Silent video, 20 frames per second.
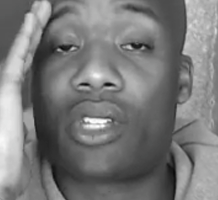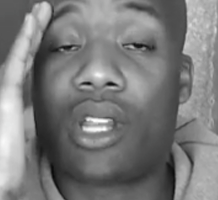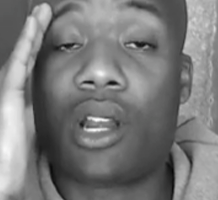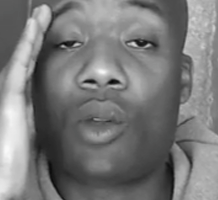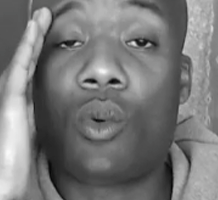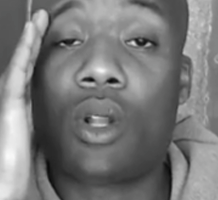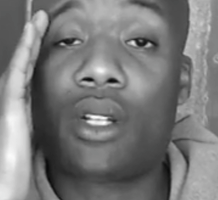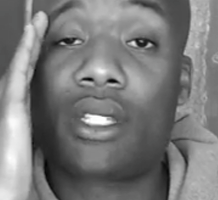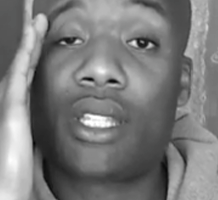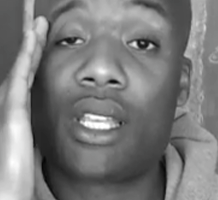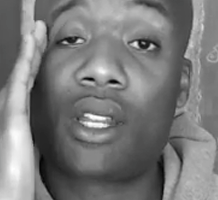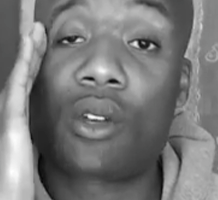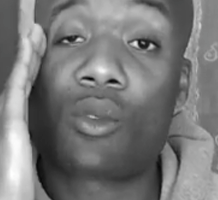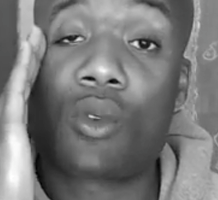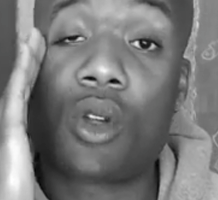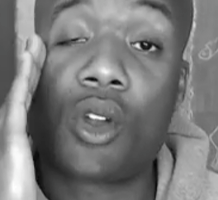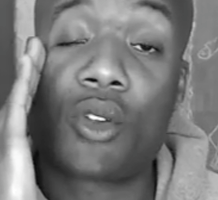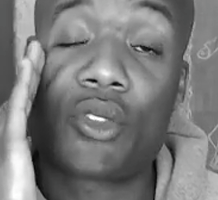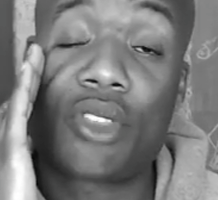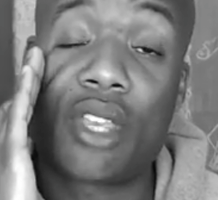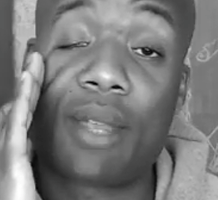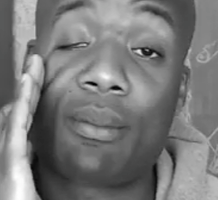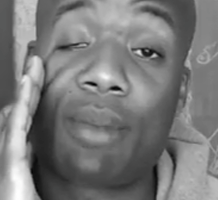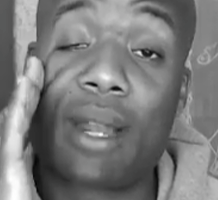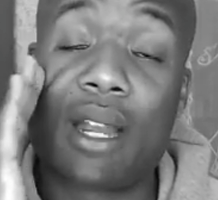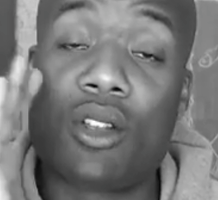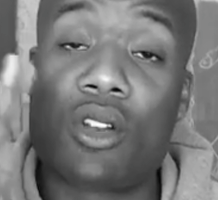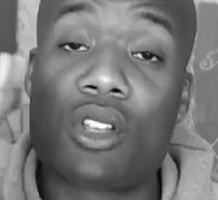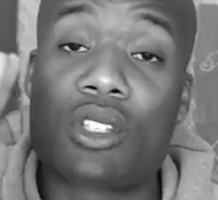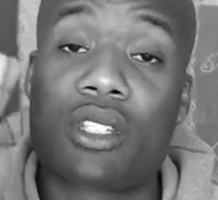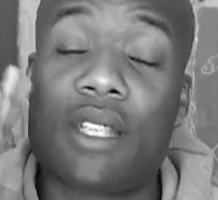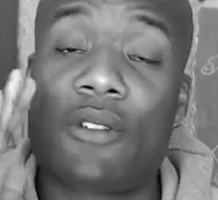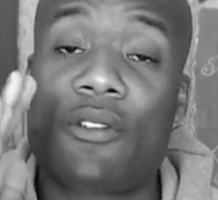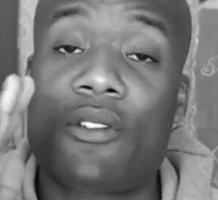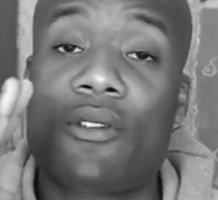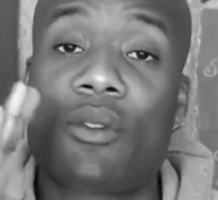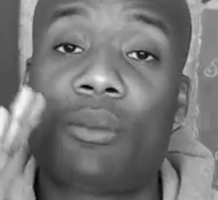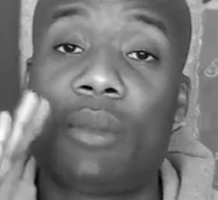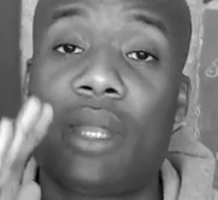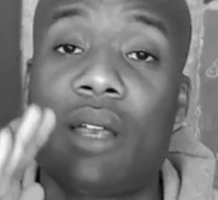I don't want to tell you the wrong thing, but I know it's
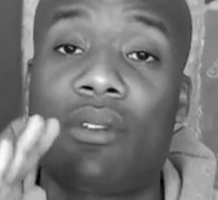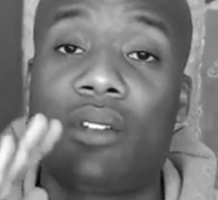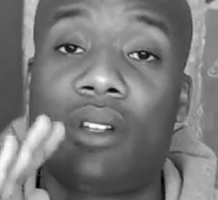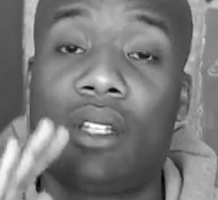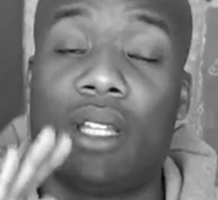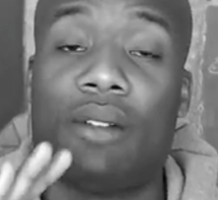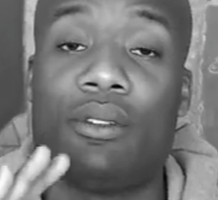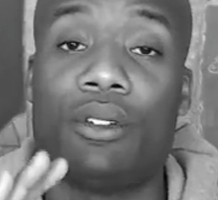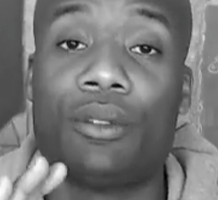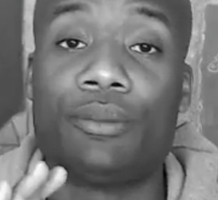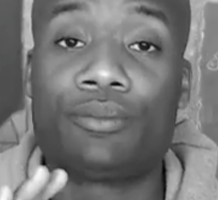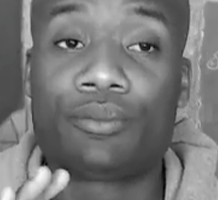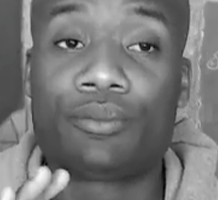different from level to level.